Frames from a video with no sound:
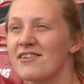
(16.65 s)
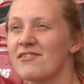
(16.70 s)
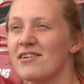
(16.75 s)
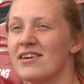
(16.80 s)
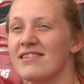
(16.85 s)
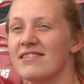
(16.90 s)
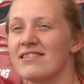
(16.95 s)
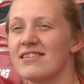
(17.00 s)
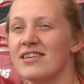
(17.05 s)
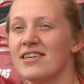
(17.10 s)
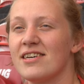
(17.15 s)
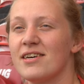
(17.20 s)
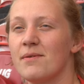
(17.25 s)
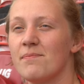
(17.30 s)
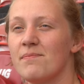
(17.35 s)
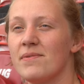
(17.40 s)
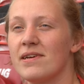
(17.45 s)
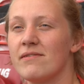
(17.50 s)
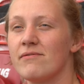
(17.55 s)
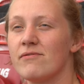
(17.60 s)
great to
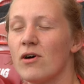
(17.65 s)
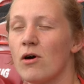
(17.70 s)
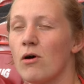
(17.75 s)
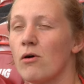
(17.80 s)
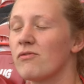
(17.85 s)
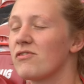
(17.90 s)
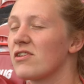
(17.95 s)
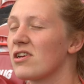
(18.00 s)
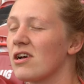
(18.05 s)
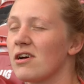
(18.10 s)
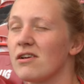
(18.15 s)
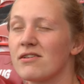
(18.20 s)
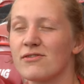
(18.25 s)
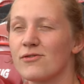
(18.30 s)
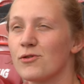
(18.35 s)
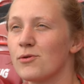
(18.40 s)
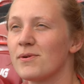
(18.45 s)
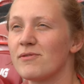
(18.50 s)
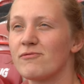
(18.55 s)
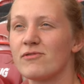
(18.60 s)
be involved. The girls
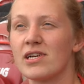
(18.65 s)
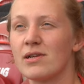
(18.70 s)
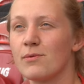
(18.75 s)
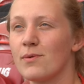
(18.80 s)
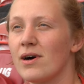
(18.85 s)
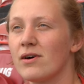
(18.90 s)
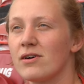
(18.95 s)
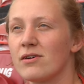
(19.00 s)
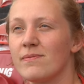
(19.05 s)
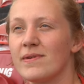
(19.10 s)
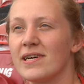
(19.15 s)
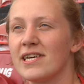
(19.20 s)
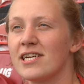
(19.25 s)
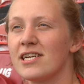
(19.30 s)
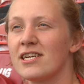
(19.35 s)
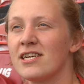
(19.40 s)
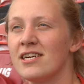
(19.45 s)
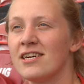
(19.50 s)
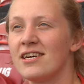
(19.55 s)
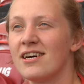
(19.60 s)
have all been really welcoming.